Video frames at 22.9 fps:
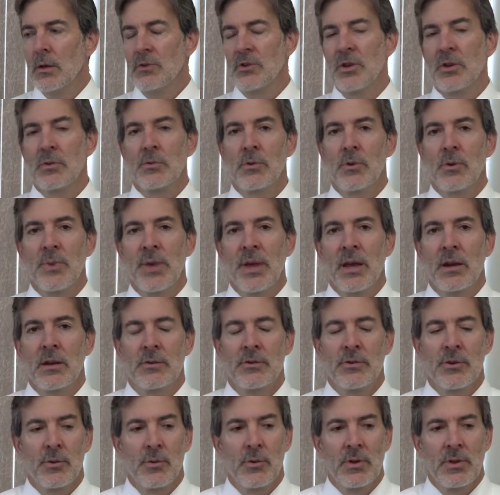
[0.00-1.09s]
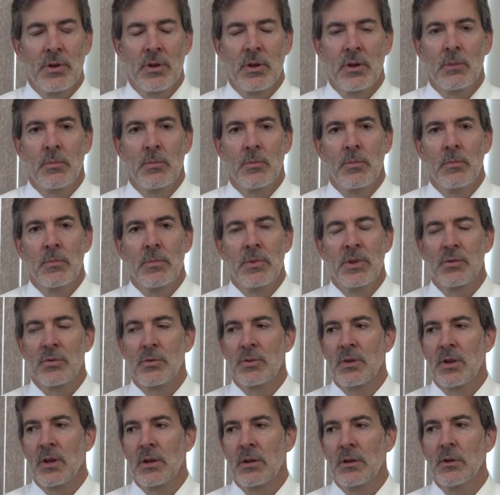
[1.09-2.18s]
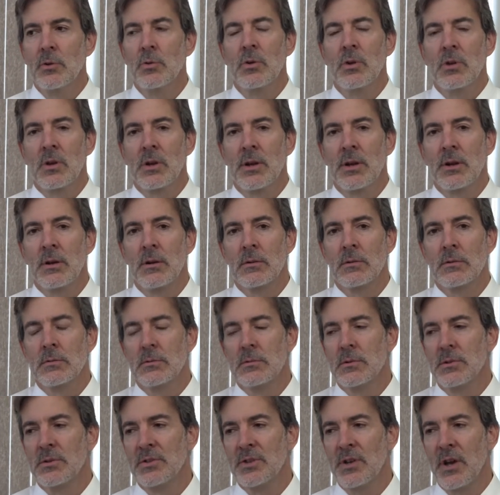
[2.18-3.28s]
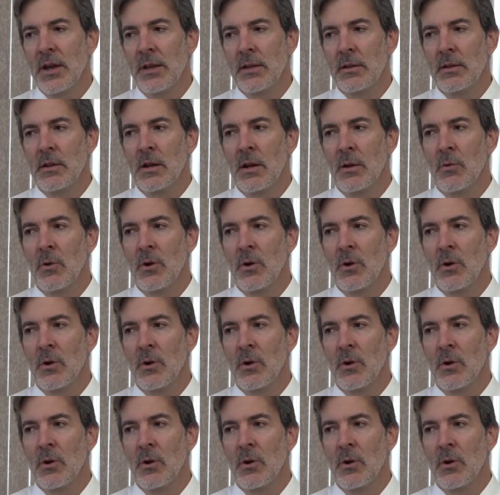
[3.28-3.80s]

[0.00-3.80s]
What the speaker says: general manager this was a nuclear site that I